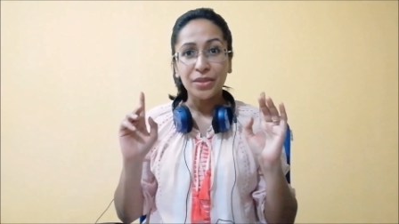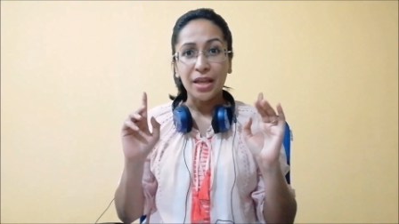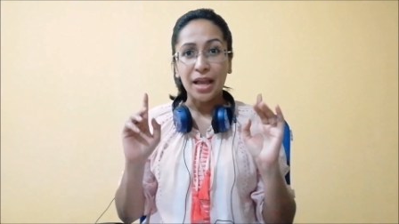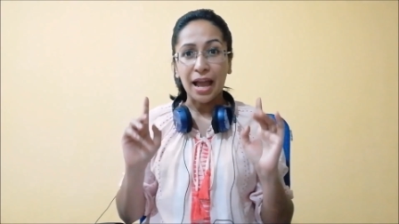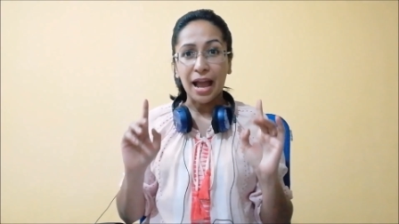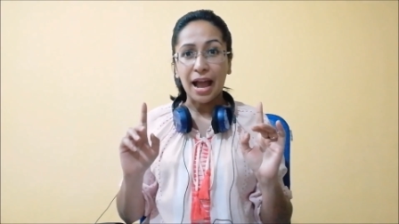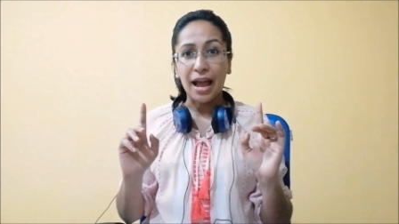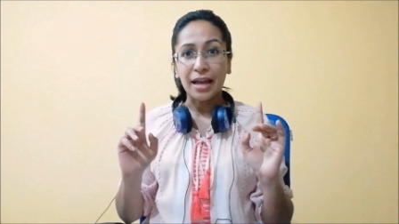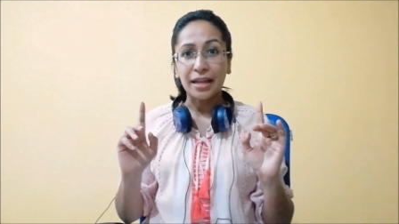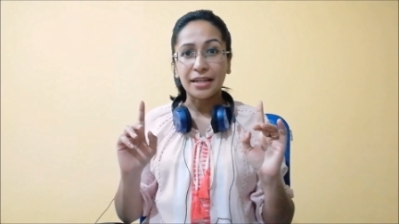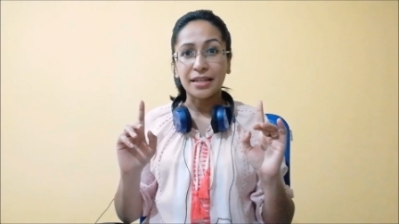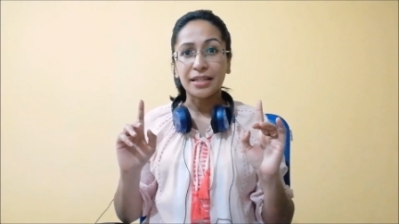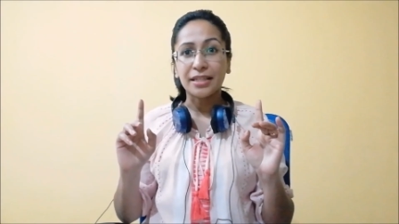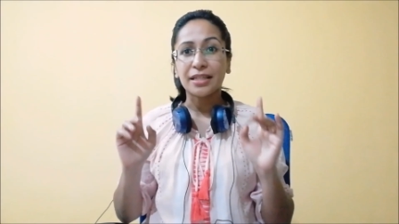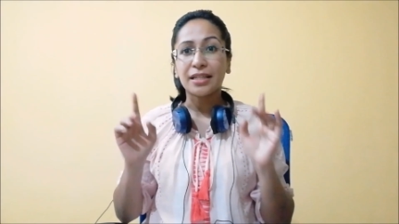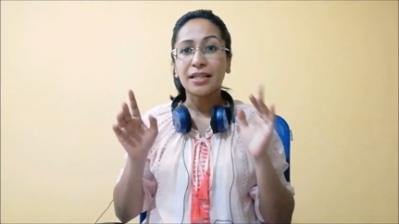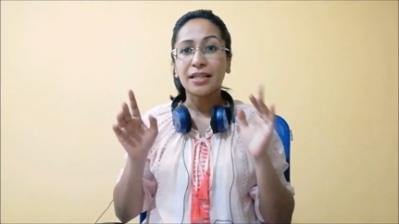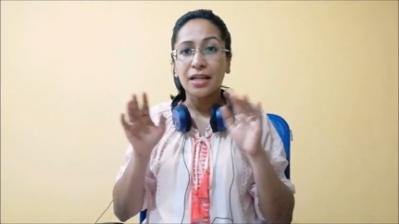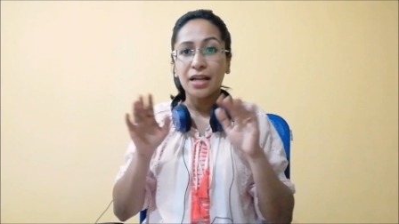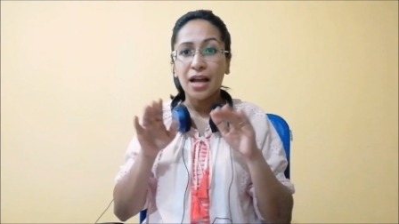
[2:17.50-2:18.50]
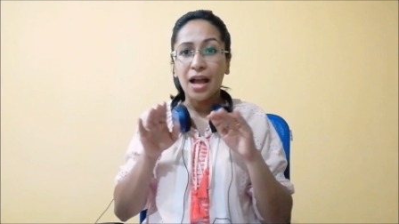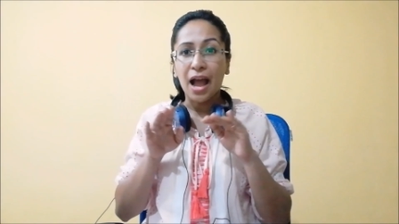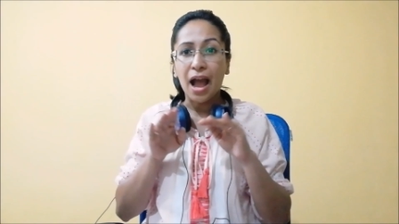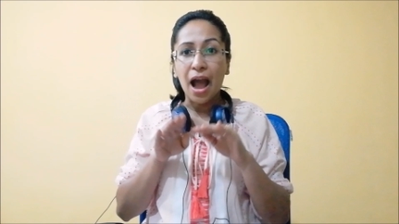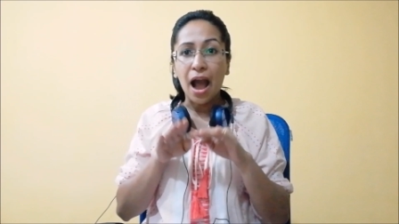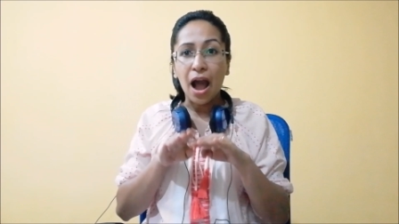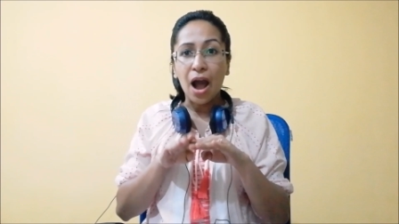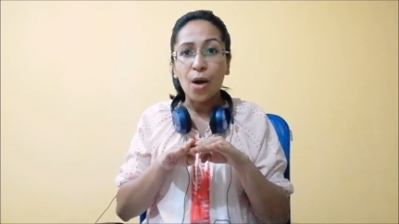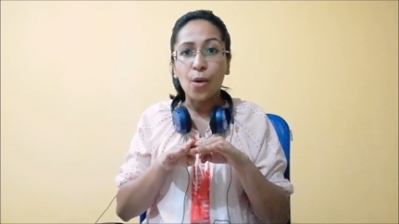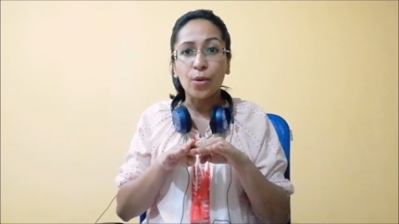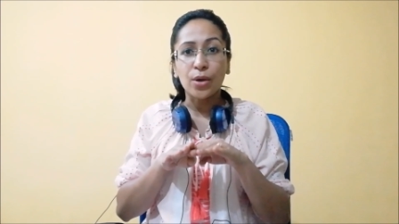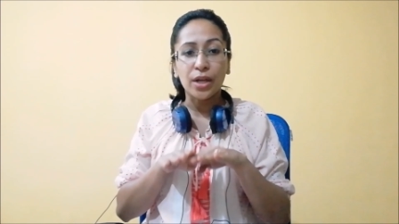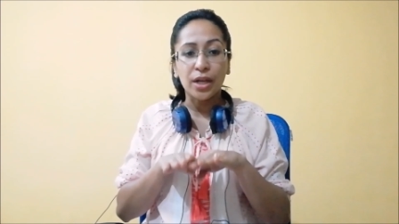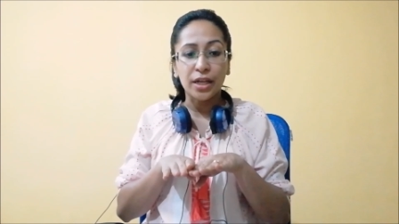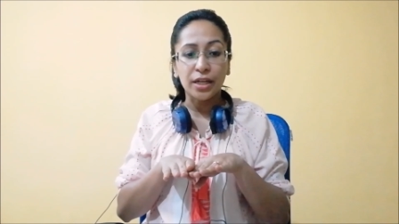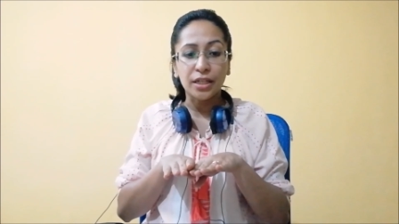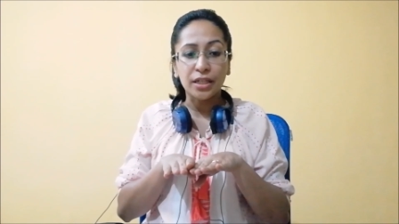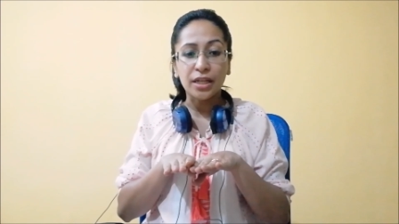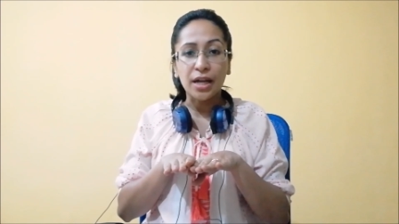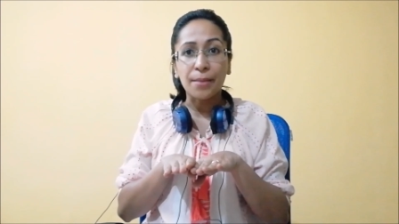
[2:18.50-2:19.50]
and how
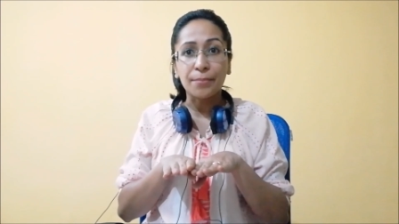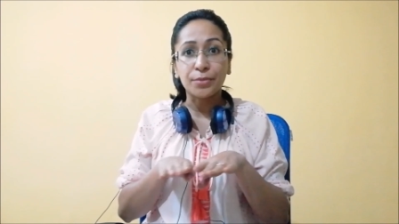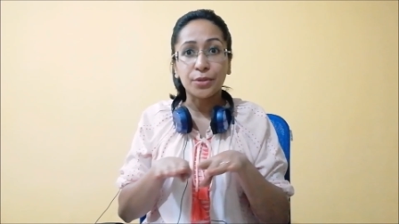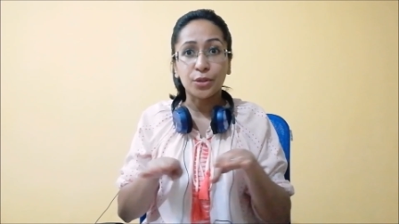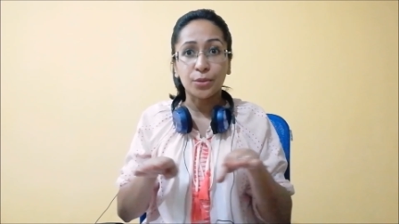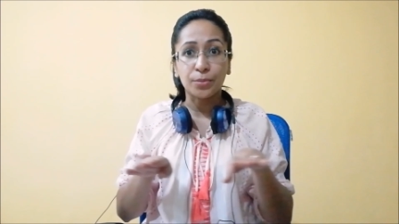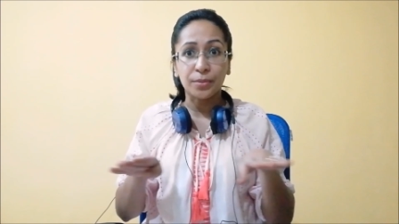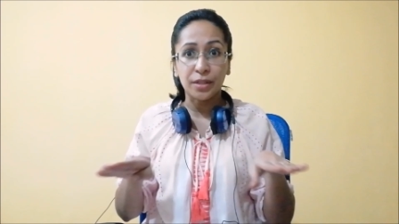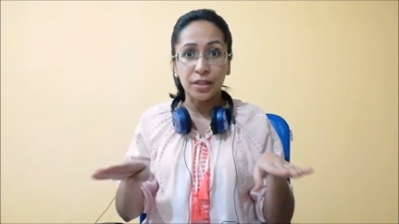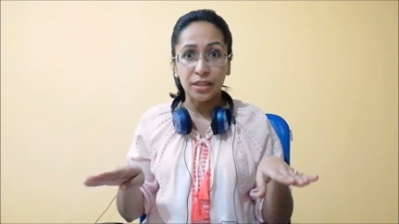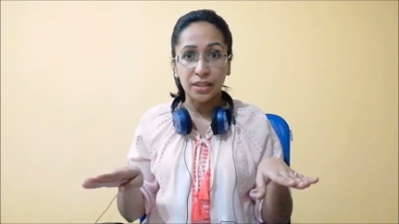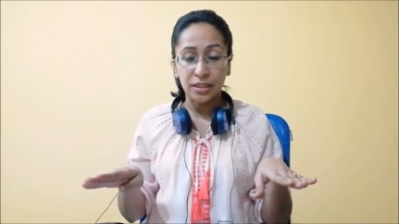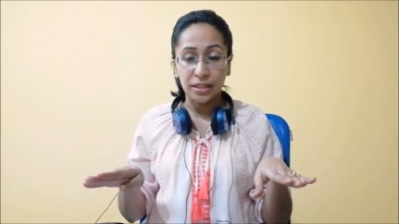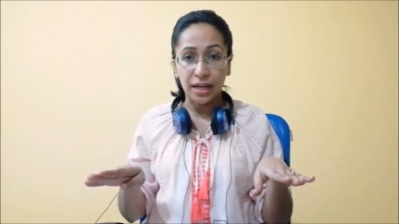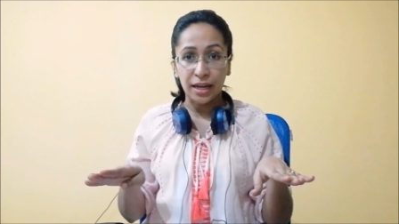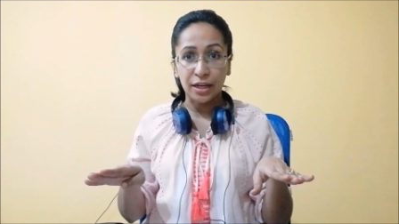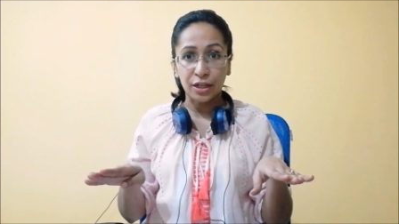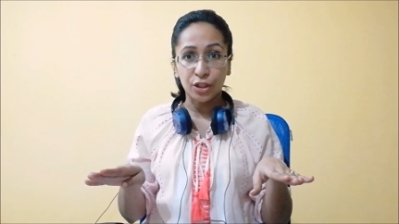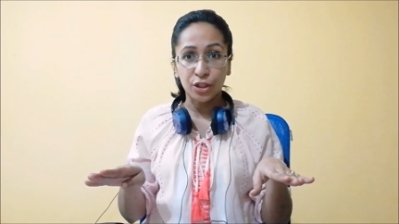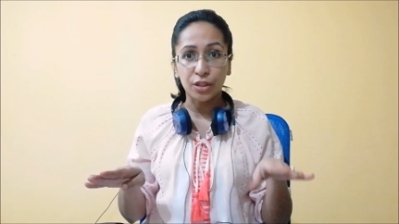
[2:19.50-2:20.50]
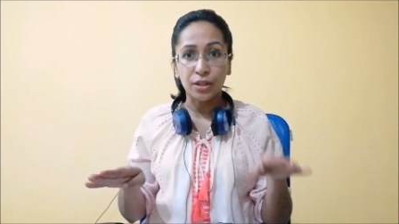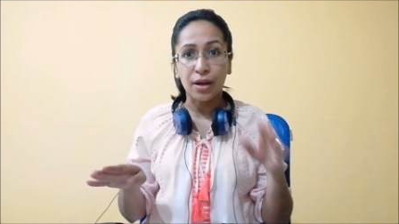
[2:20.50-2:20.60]
it comes to be a stage.